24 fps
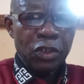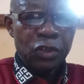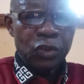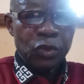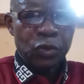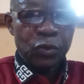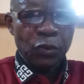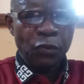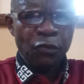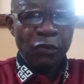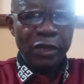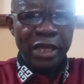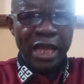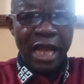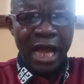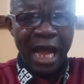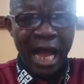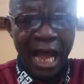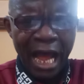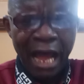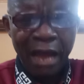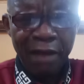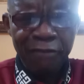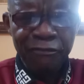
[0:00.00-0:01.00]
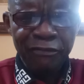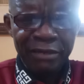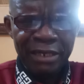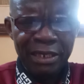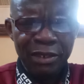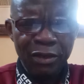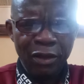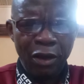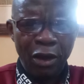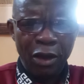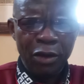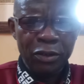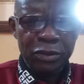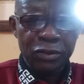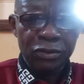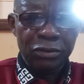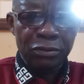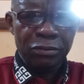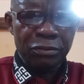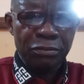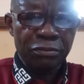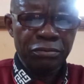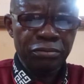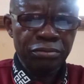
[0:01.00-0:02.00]
So we have a lot
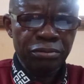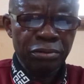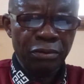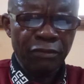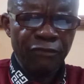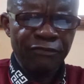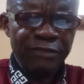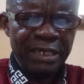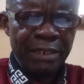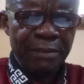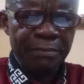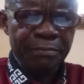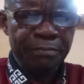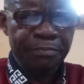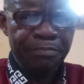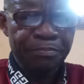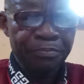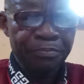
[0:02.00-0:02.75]
of them.